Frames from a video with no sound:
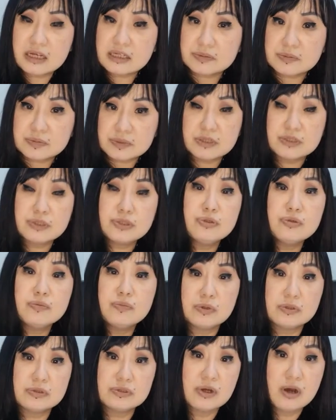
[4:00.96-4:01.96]
with the tube
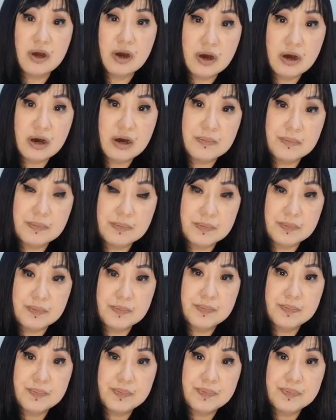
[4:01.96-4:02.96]
on top.
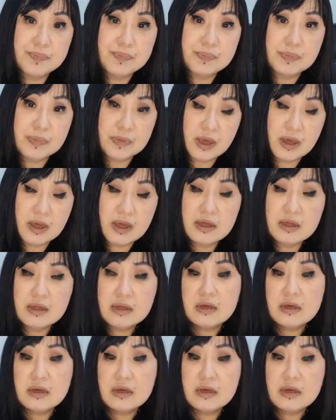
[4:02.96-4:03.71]
Yeah,